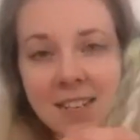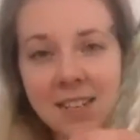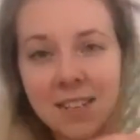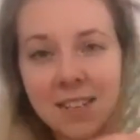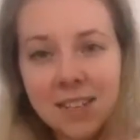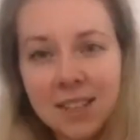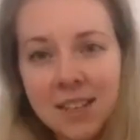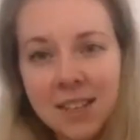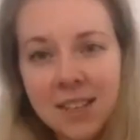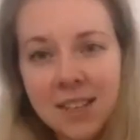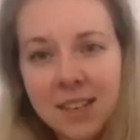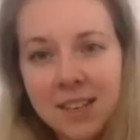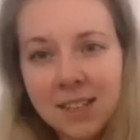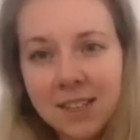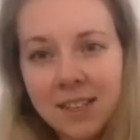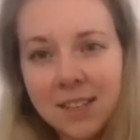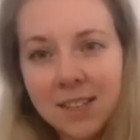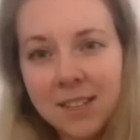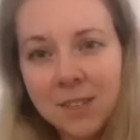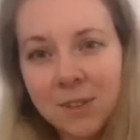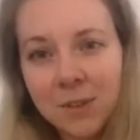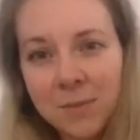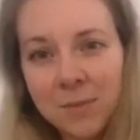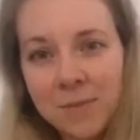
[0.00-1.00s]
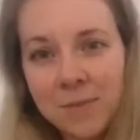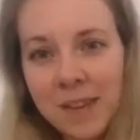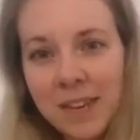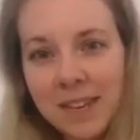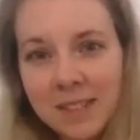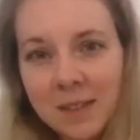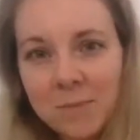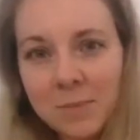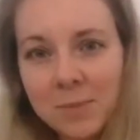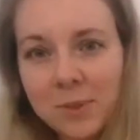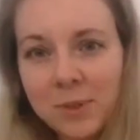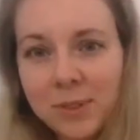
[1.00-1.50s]
So these are some
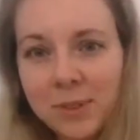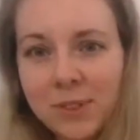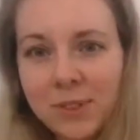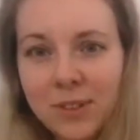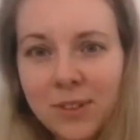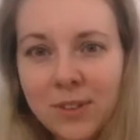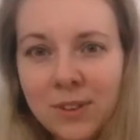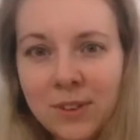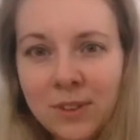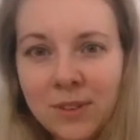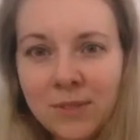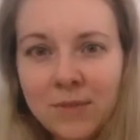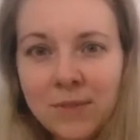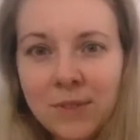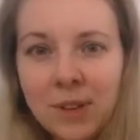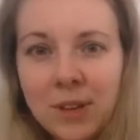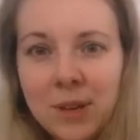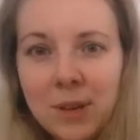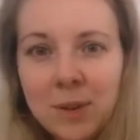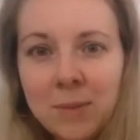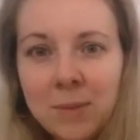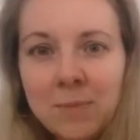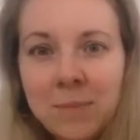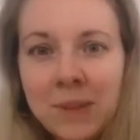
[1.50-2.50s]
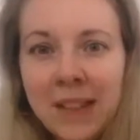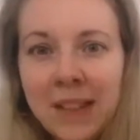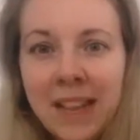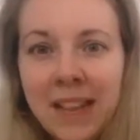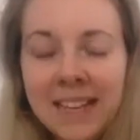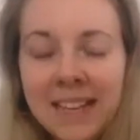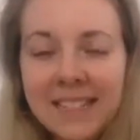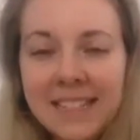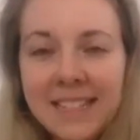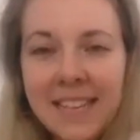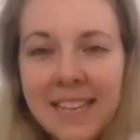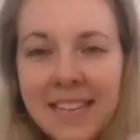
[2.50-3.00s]
examples of
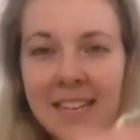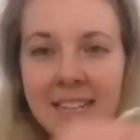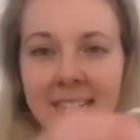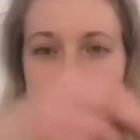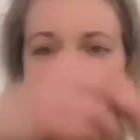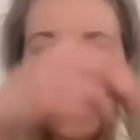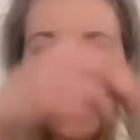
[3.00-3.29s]
plaited